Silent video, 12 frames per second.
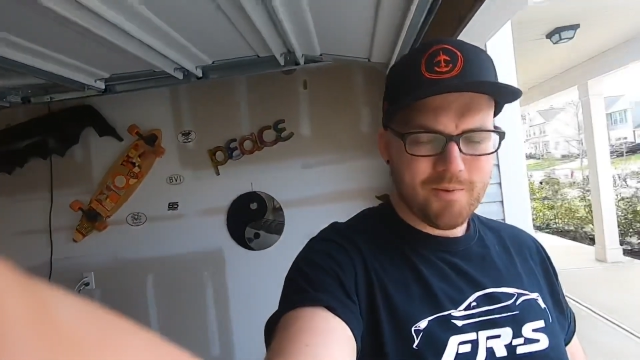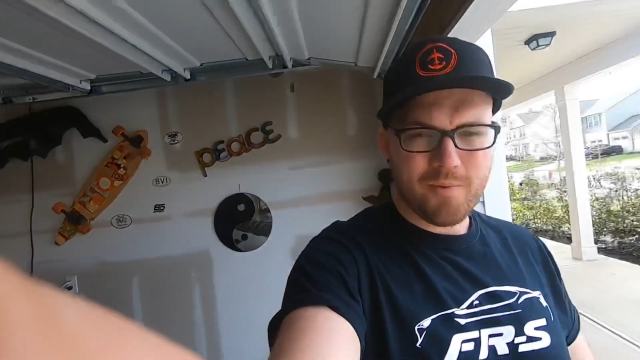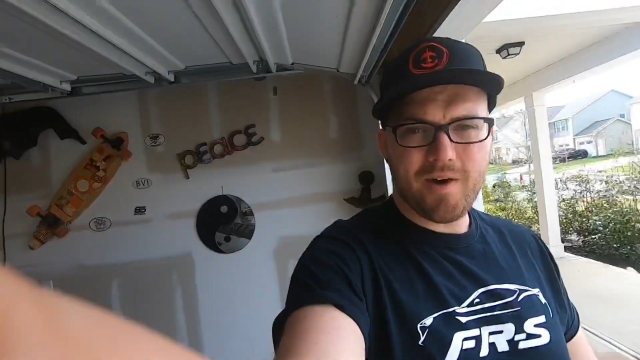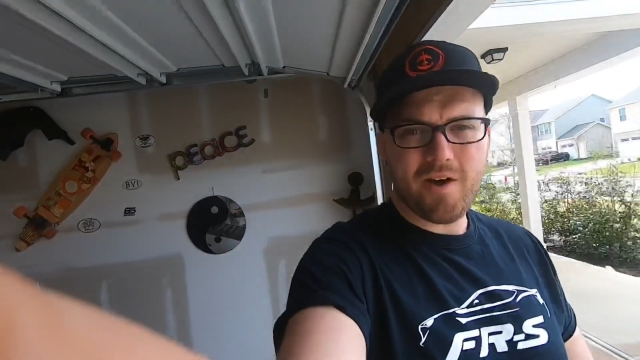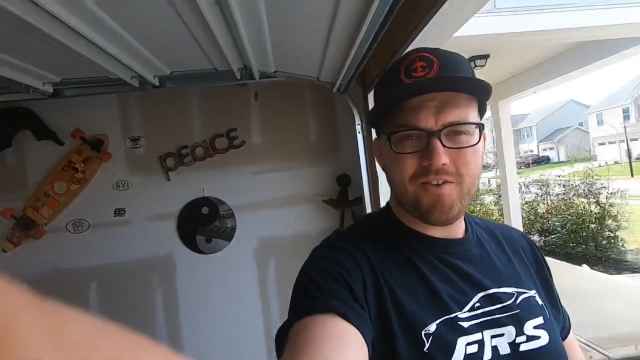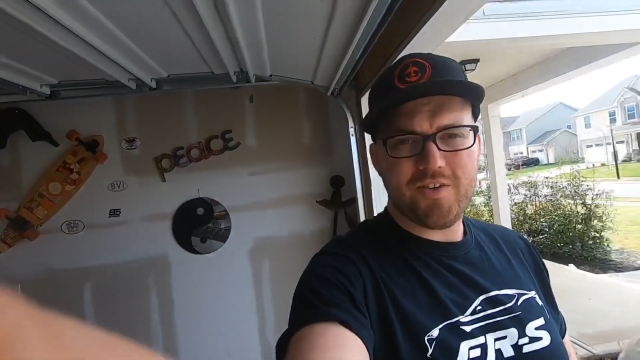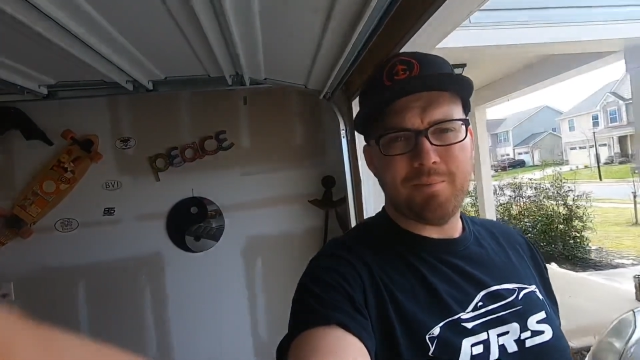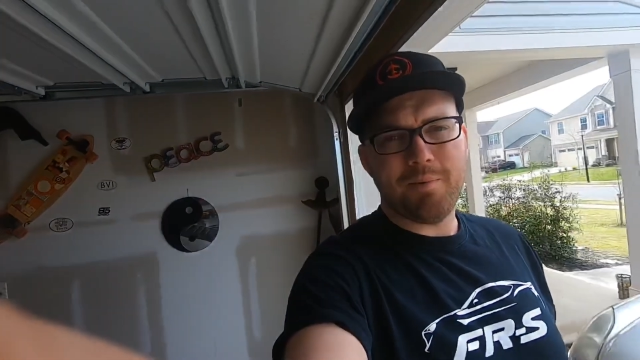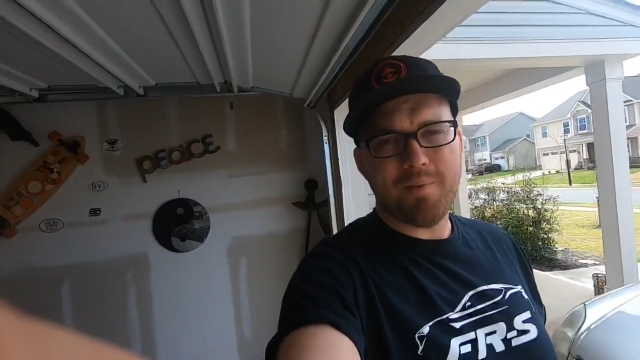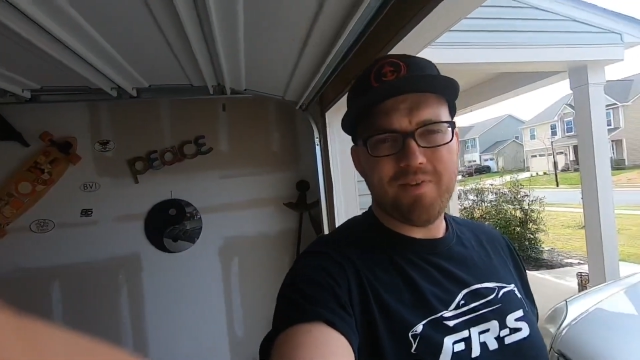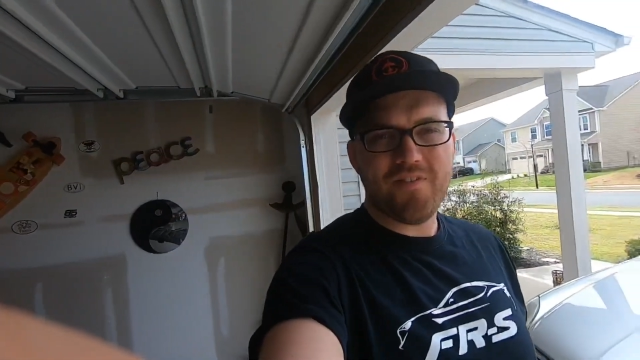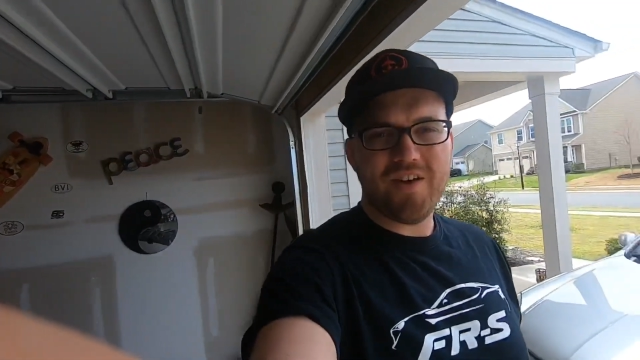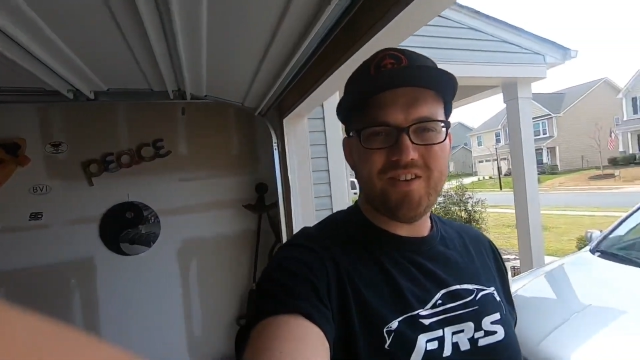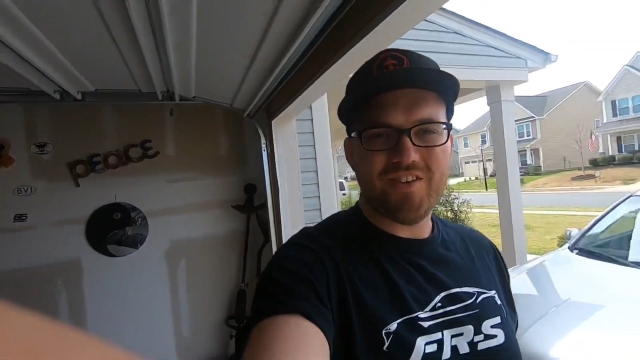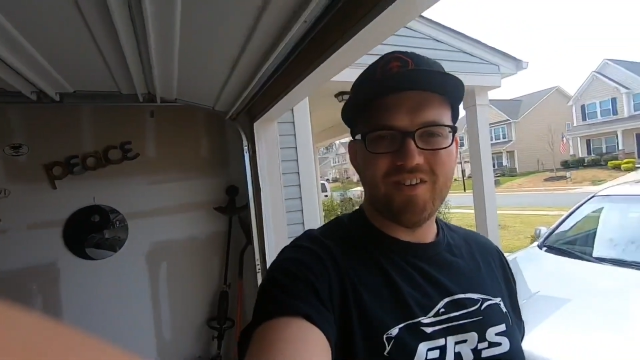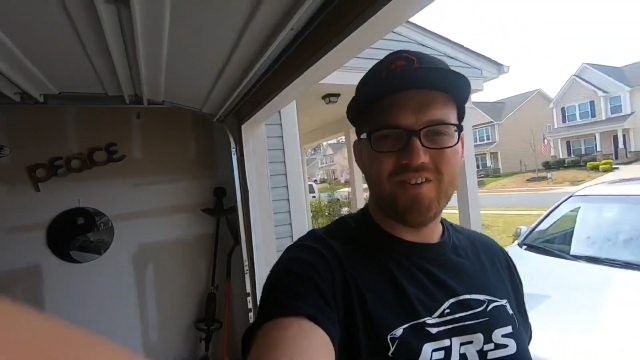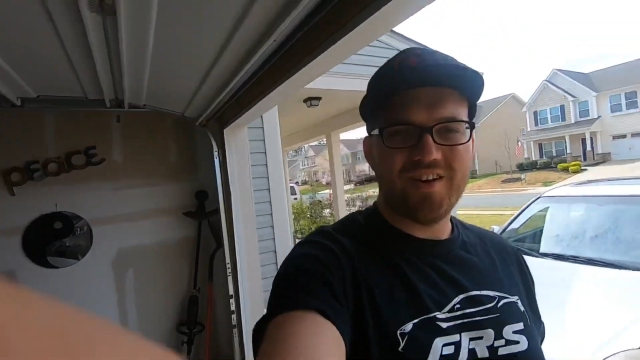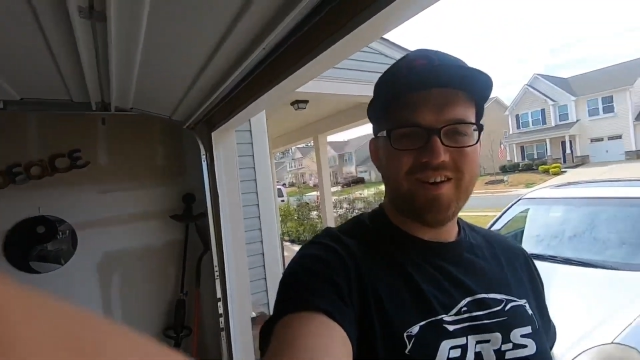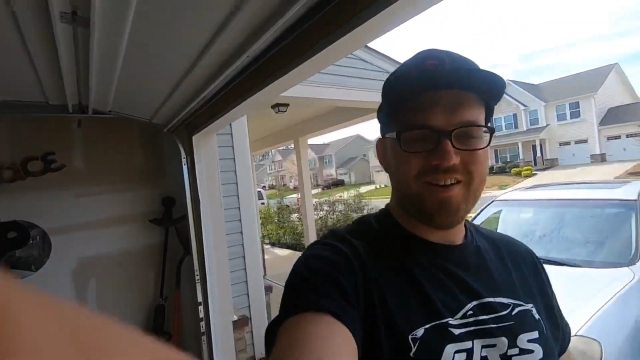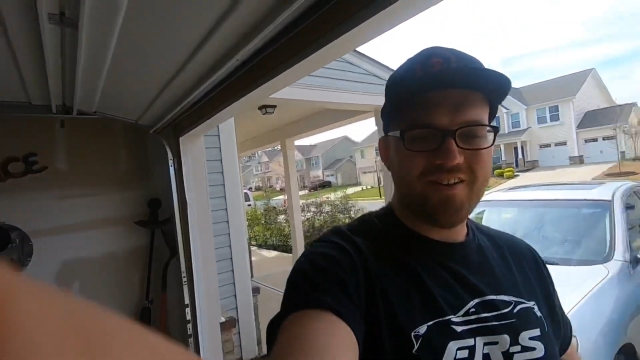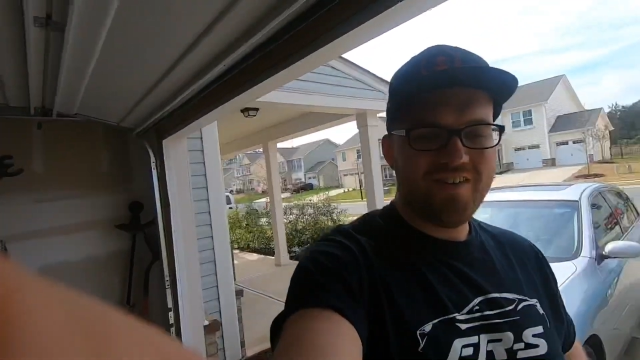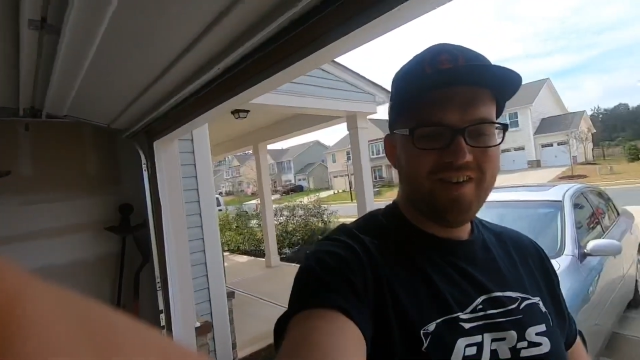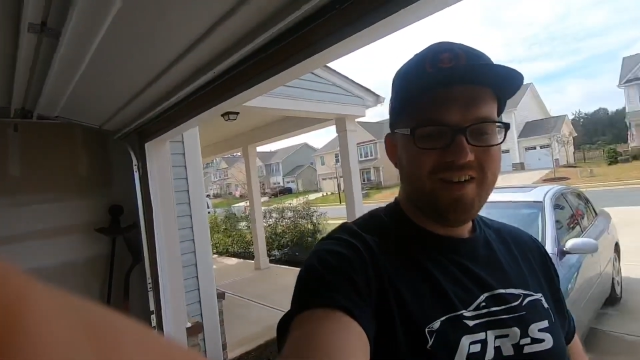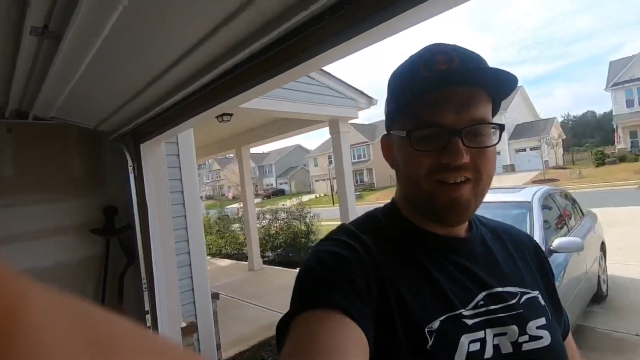we all seem to be facing right now.